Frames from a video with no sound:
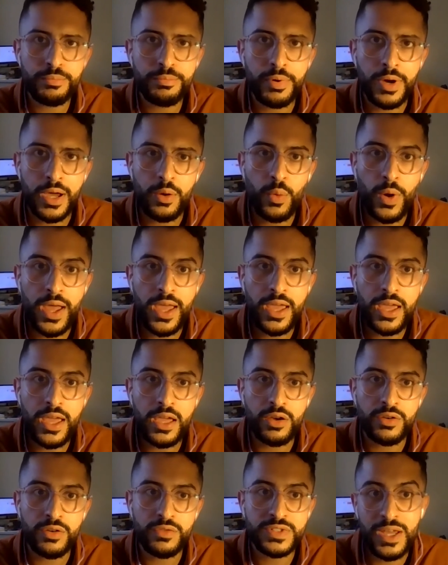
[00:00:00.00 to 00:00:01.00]
by way
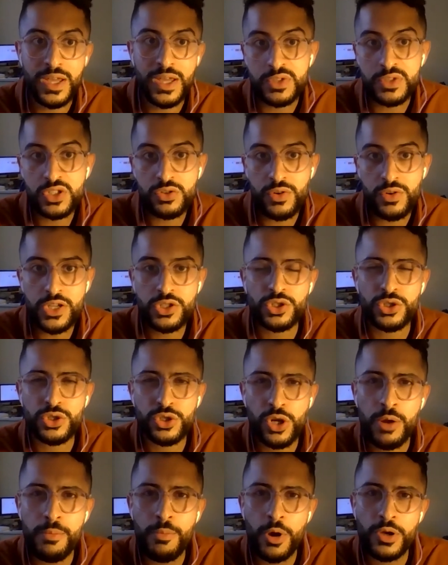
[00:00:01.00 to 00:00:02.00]
of demonstration,
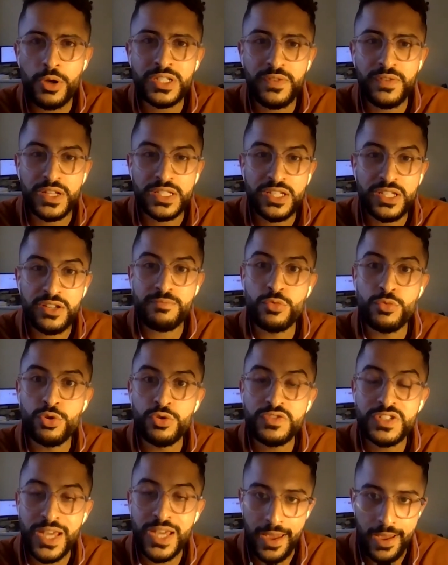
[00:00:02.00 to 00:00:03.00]
most of us have
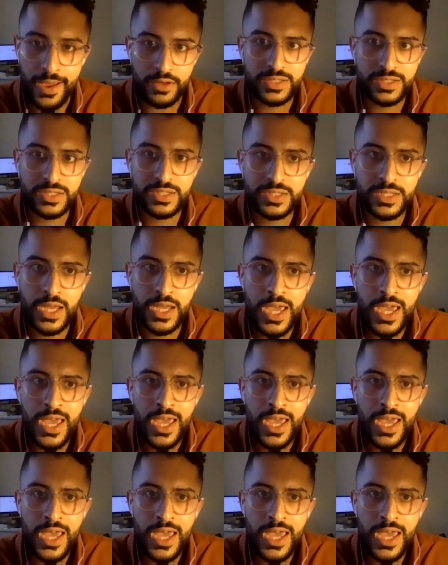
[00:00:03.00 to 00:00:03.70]
moved house.